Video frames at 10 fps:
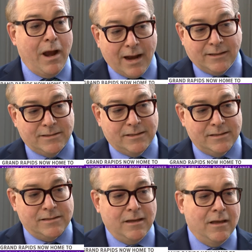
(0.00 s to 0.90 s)

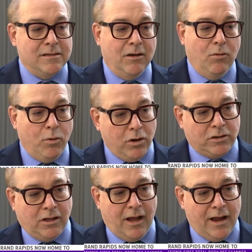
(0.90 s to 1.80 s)
practices. So
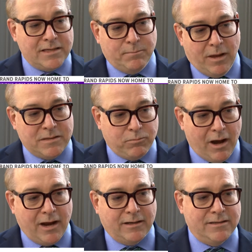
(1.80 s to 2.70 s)
world-class best
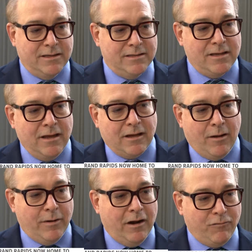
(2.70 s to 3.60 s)
practices
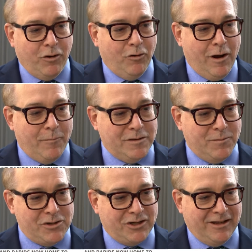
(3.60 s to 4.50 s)
coming out of Grand Rapids,
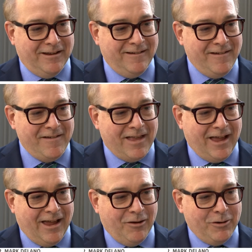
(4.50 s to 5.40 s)
Michigan.
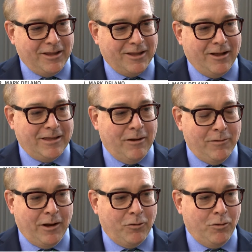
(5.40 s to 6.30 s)
Uh, who'd have thought that
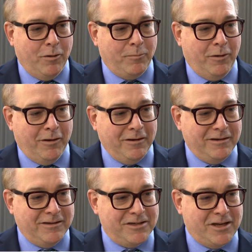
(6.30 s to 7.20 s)
when I grew up uh,
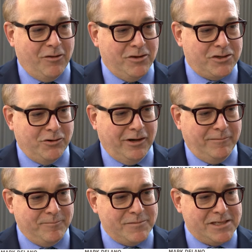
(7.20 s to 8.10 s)
just down the street?
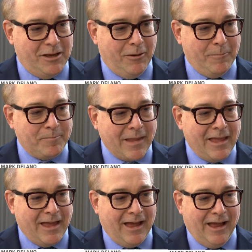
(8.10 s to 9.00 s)
So
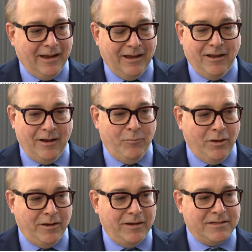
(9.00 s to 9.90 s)
I, am uh,
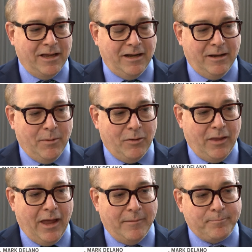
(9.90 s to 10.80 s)
really excited about
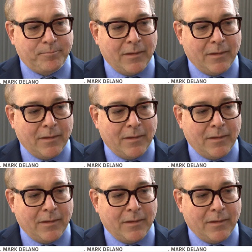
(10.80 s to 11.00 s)
that.